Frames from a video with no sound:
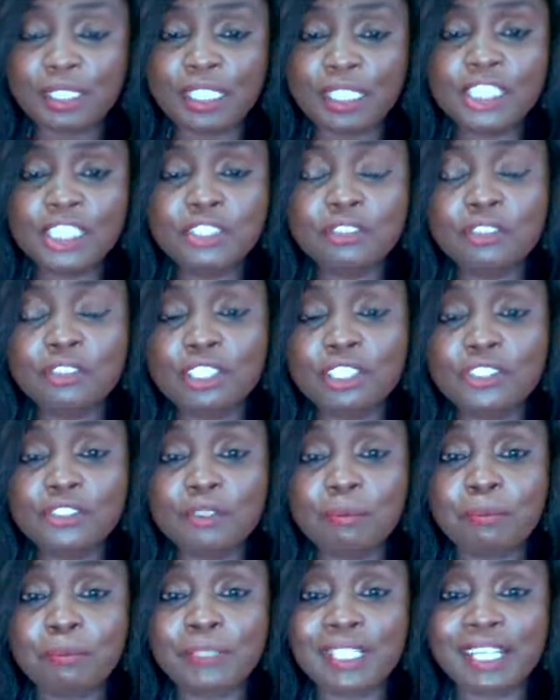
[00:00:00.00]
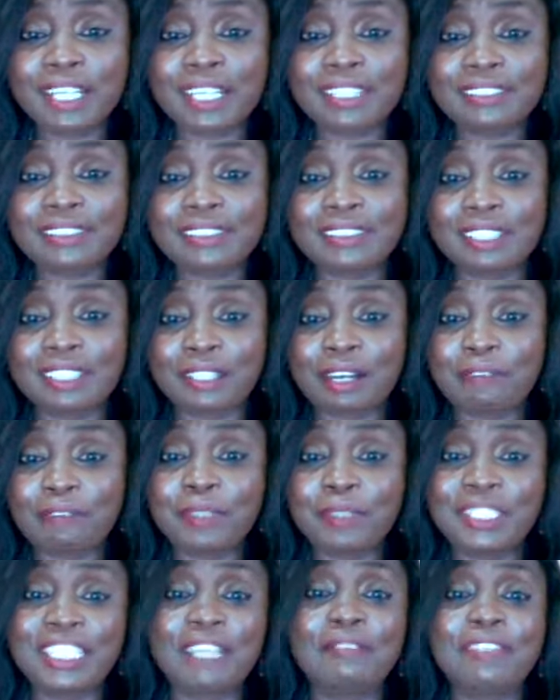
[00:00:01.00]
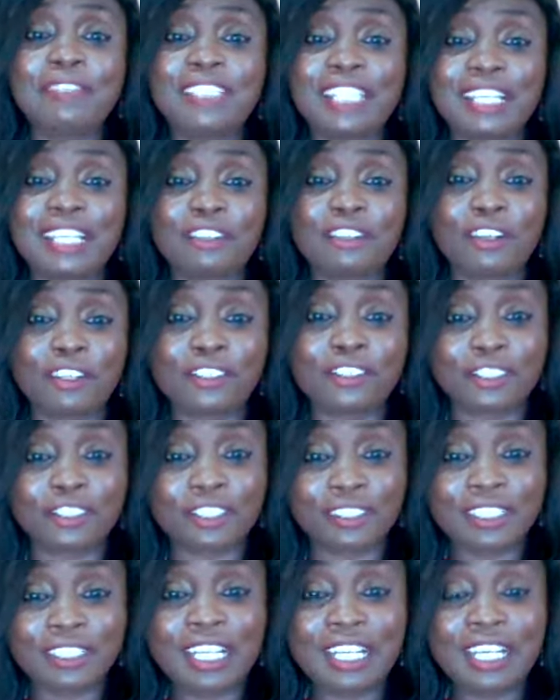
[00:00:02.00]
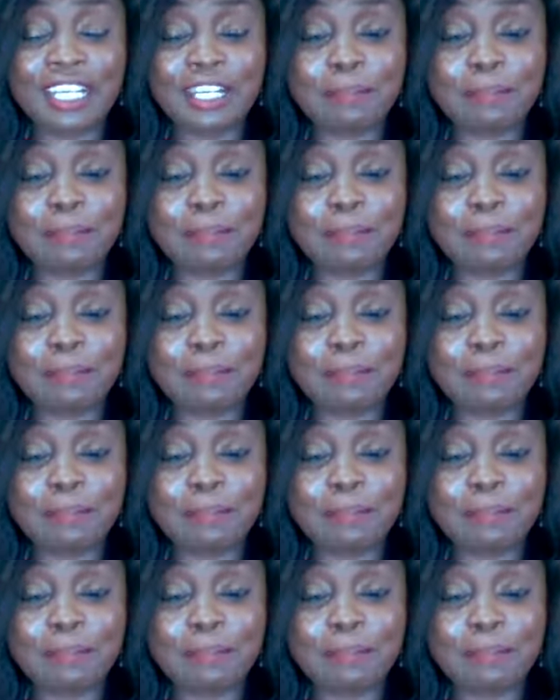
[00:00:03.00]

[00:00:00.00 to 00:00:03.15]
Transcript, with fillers: it will also be at uh, I've been given an author